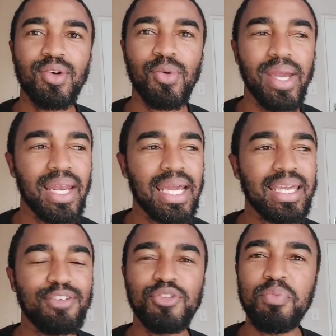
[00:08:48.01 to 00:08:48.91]
where,
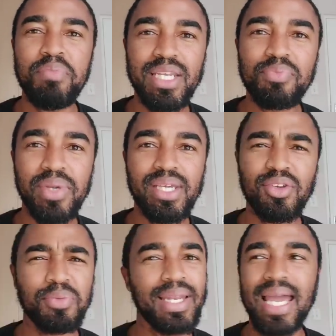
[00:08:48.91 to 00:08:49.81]
like, if you meet me,
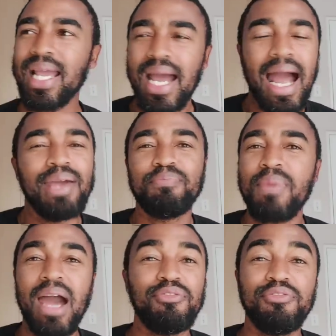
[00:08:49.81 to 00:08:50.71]
you'll be like,
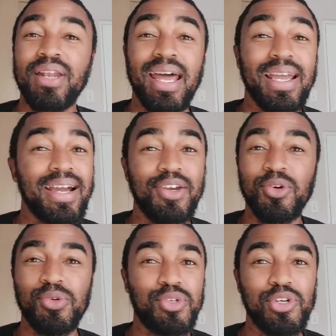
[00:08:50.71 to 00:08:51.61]
I feel like I
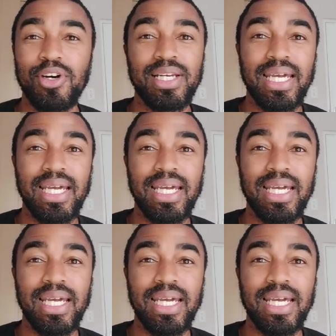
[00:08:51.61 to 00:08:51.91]
know you, dog.